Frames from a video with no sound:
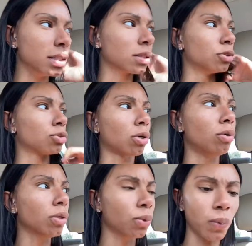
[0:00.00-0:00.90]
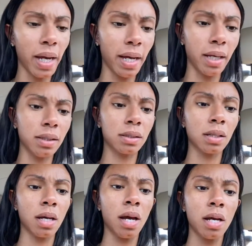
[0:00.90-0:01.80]
his controlling ways,
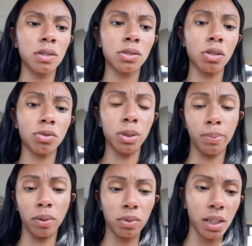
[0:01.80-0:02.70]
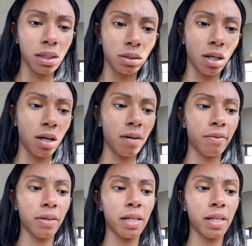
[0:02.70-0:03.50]
so she broke things off.